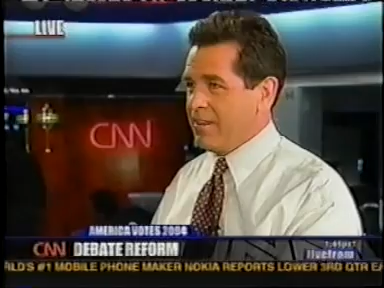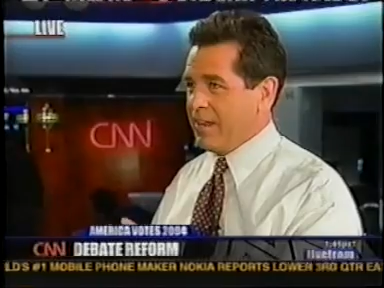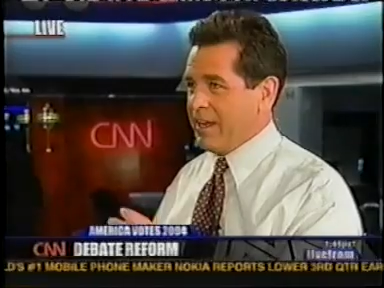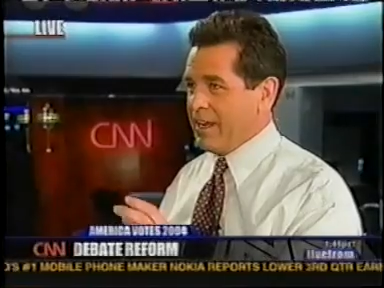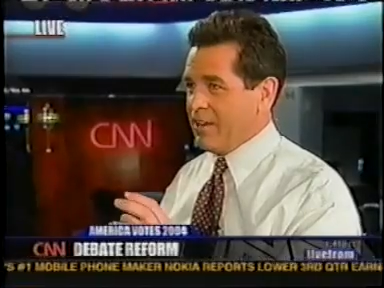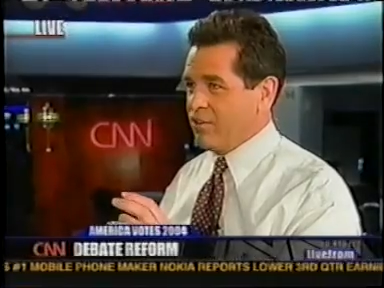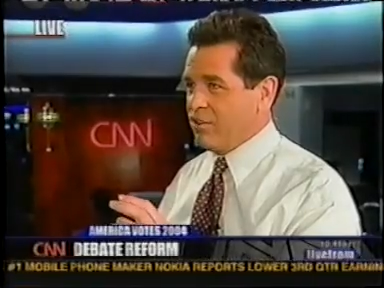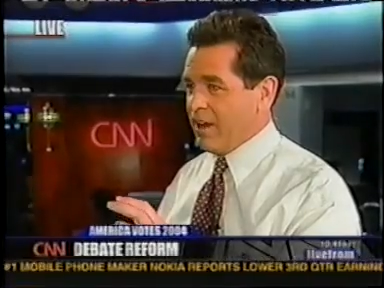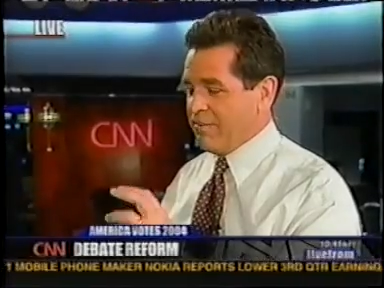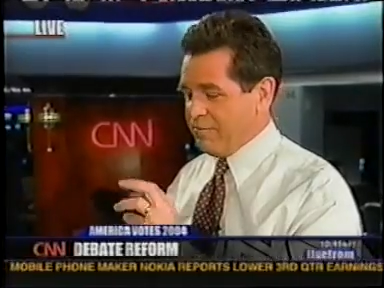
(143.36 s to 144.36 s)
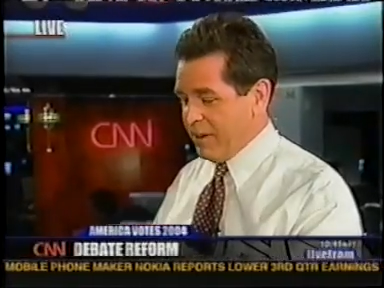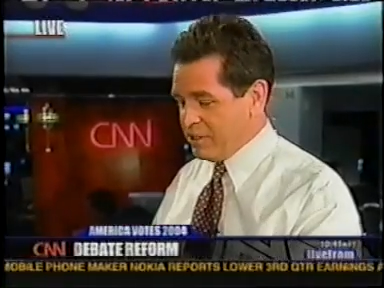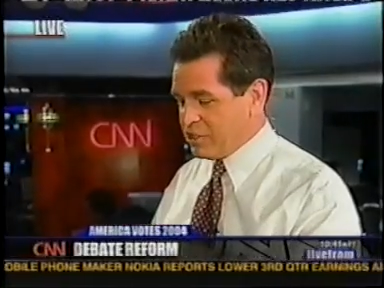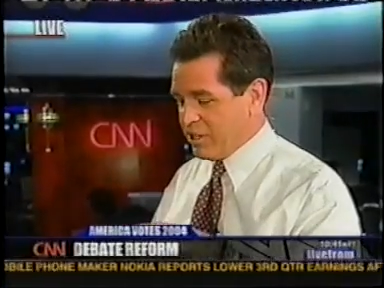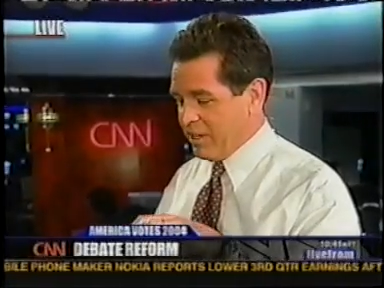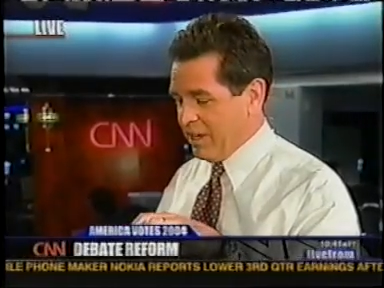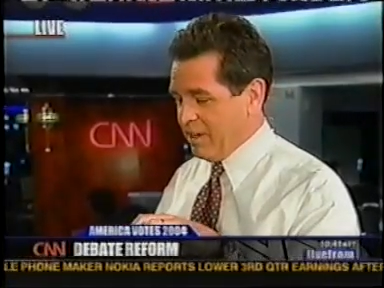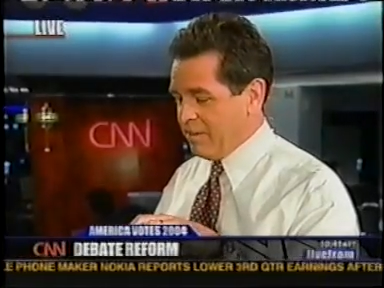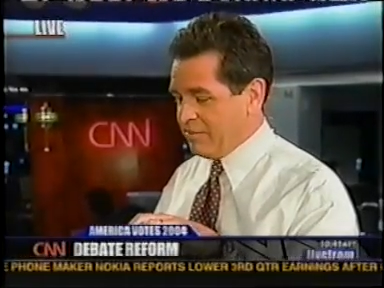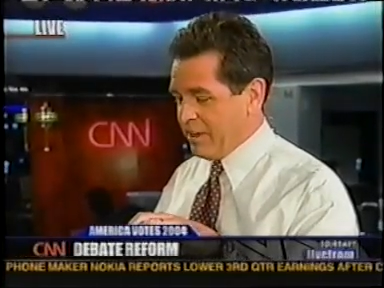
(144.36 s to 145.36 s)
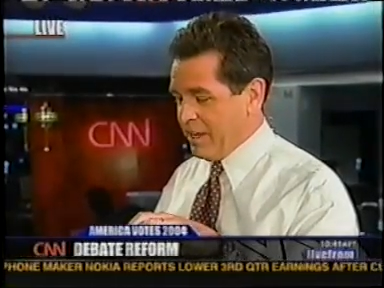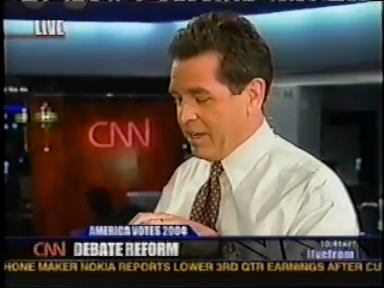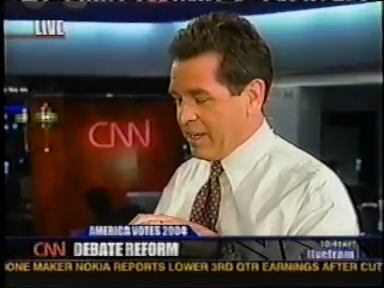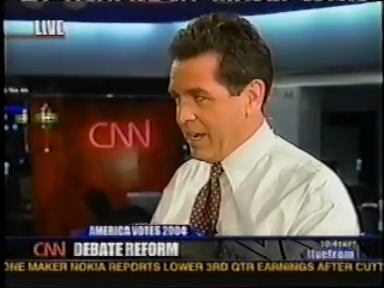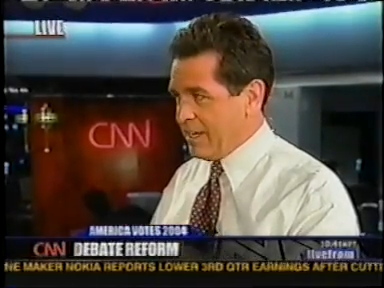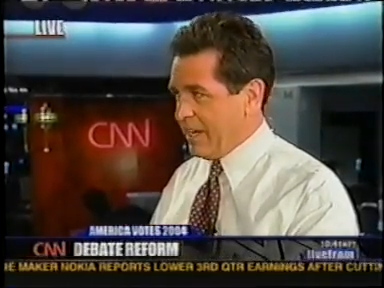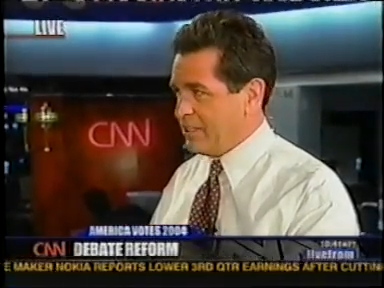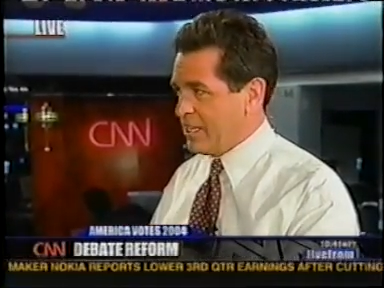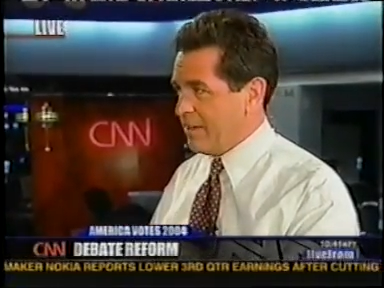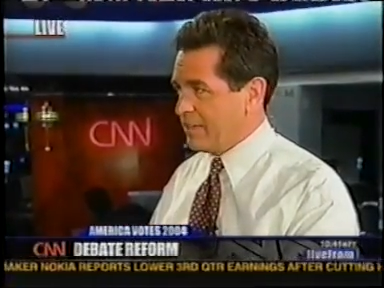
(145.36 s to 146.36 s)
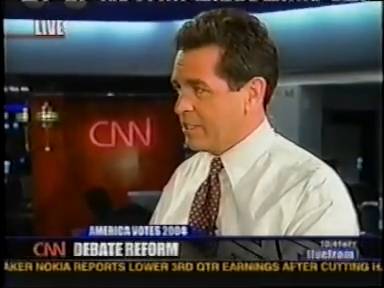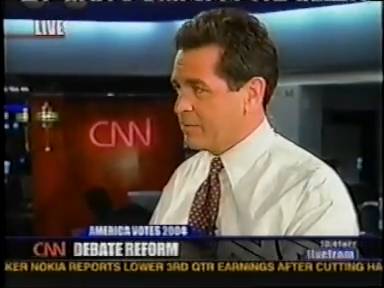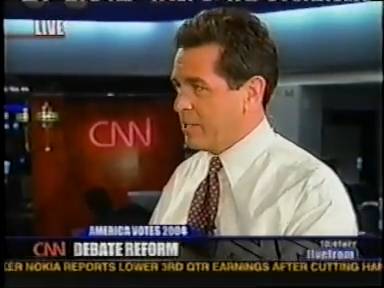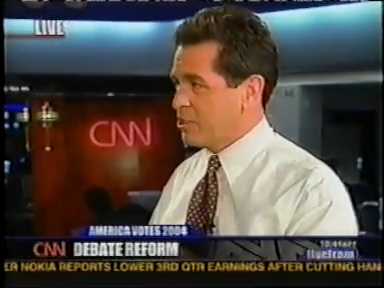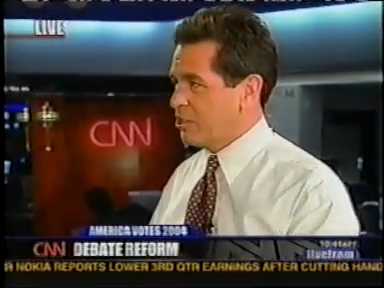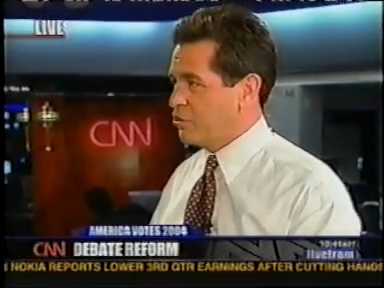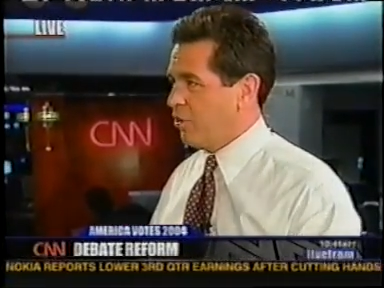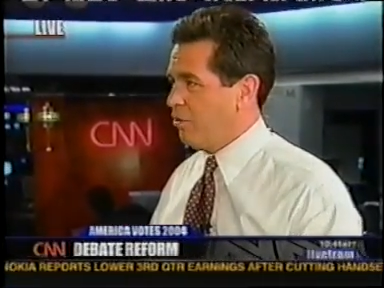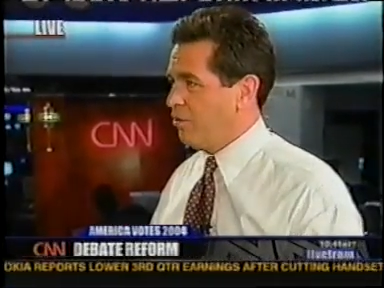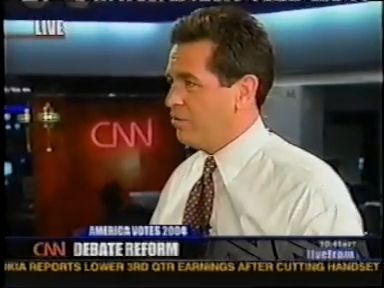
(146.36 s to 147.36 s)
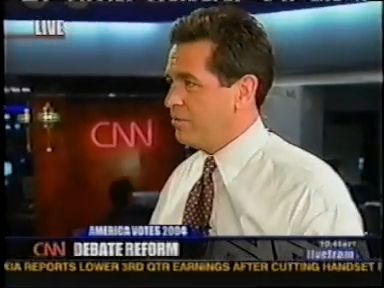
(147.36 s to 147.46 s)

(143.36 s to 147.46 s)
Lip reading: that is a function of the candidates having this much control?